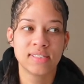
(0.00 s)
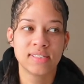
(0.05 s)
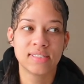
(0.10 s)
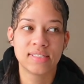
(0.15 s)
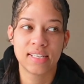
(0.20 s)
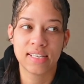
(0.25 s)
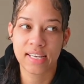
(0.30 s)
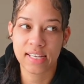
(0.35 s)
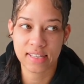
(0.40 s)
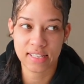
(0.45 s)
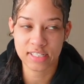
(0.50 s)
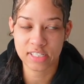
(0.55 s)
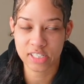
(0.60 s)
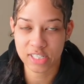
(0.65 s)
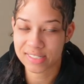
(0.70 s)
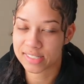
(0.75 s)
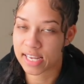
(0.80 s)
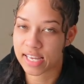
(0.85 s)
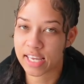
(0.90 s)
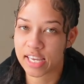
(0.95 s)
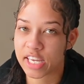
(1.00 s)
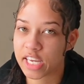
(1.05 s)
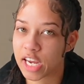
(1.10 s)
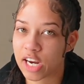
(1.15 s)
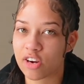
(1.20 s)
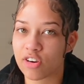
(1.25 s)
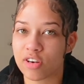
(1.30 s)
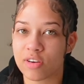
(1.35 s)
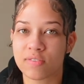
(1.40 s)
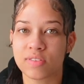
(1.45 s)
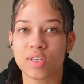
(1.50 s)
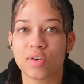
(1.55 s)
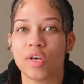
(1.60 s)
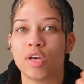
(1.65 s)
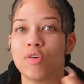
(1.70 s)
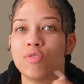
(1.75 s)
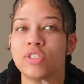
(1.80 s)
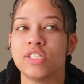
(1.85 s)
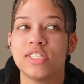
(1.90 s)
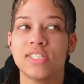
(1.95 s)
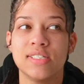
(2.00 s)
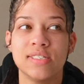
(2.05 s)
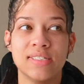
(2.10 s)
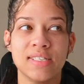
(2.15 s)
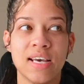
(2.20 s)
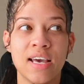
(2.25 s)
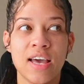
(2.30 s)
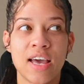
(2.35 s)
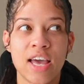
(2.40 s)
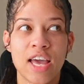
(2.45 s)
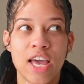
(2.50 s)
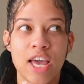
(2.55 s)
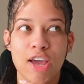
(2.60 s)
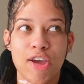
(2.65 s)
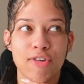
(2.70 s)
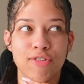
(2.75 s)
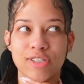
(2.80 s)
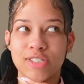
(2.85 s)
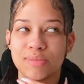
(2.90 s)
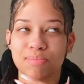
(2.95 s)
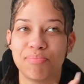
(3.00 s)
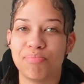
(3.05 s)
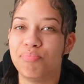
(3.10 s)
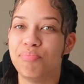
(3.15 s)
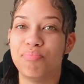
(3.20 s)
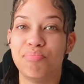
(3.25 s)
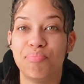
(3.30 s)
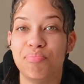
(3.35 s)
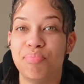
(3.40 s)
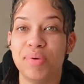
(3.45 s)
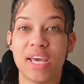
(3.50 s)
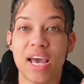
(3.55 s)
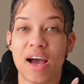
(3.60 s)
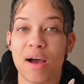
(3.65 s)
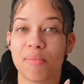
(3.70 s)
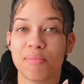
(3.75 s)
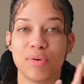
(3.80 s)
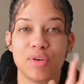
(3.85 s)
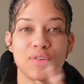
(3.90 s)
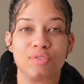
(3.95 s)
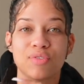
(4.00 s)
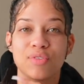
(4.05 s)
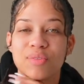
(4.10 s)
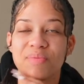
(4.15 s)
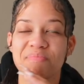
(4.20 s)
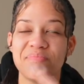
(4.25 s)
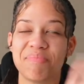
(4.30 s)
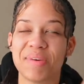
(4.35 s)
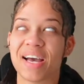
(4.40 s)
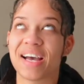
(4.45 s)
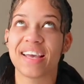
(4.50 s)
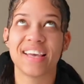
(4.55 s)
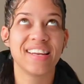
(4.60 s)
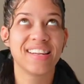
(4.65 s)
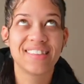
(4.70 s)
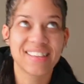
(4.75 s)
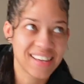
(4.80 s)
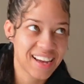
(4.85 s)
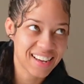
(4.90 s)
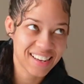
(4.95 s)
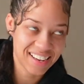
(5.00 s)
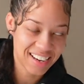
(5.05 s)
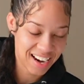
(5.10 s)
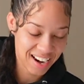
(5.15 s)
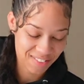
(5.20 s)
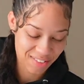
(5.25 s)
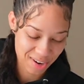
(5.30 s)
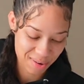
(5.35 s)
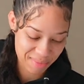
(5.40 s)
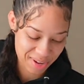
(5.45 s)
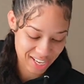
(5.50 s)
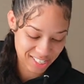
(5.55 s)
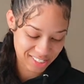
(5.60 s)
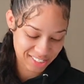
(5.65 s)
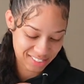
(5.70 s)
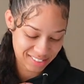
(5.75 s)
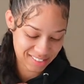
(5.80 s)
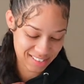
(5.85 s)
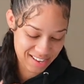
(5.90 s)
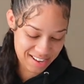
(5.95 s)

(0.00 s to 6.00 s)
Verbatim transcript: to get the shit taken care of so it was just it was beyond beautiful beyond anything i could have ever imagined